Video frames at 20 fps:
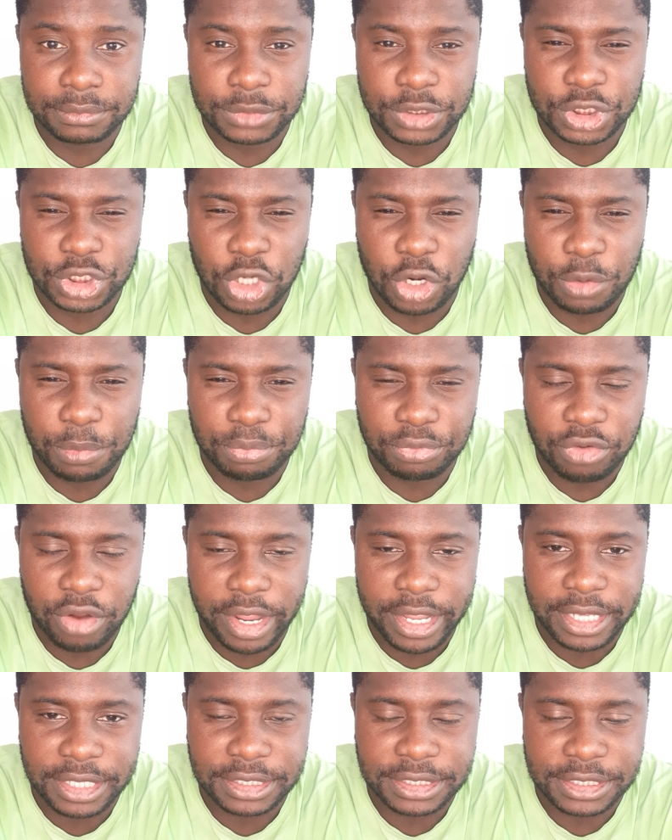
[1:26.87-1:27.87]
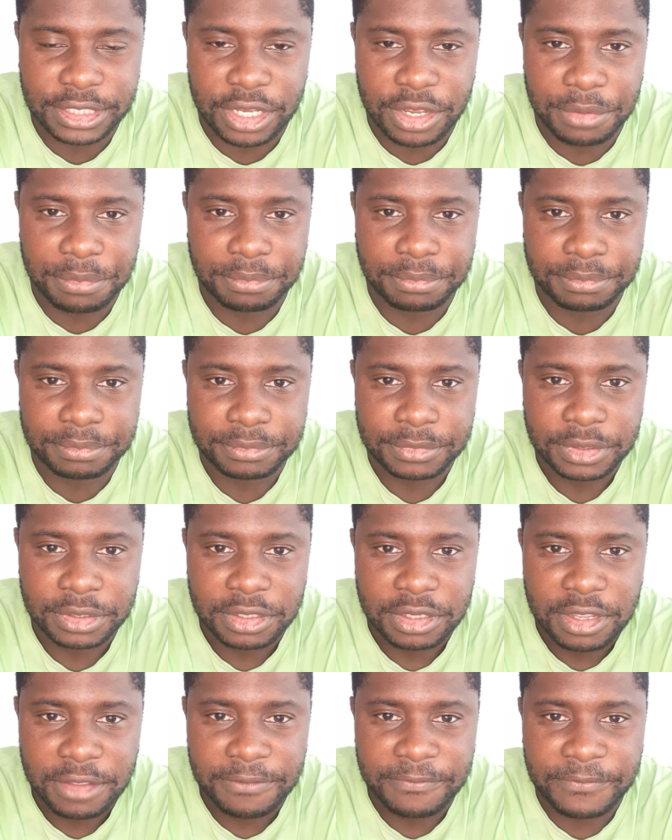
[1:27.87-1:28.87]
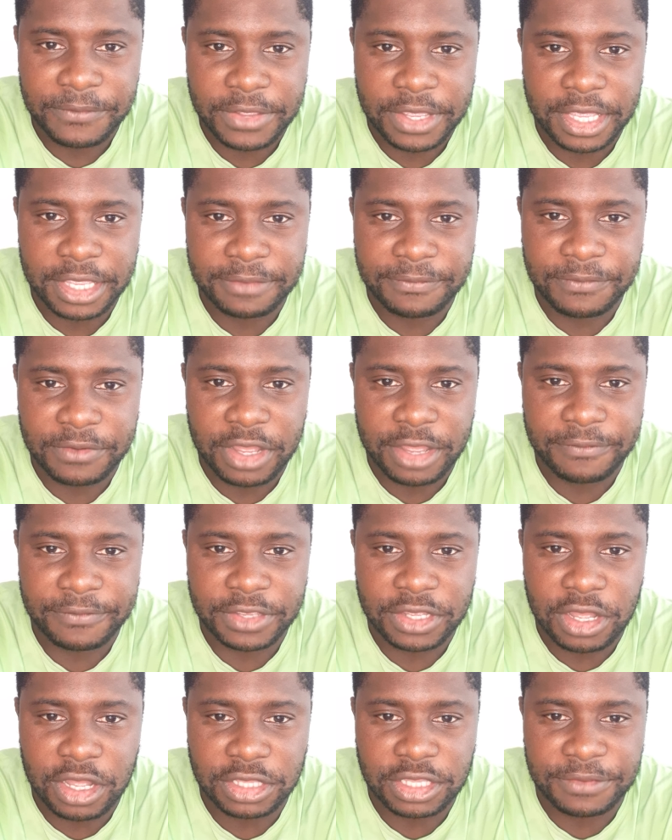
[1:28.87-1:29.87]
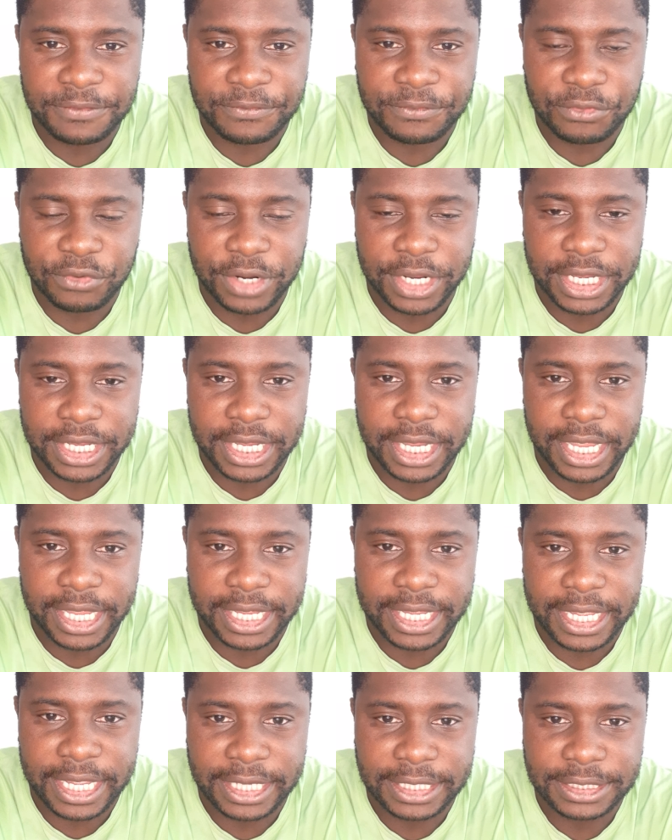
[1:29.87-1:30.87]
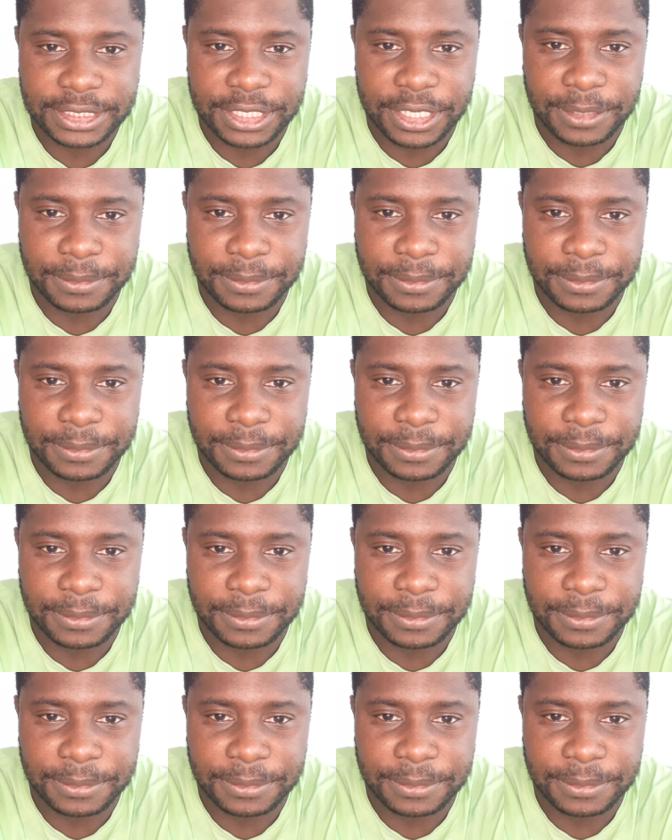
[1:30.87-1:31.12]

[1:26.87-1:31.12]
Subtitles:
Joe Bryan's 35-yarder free kick, and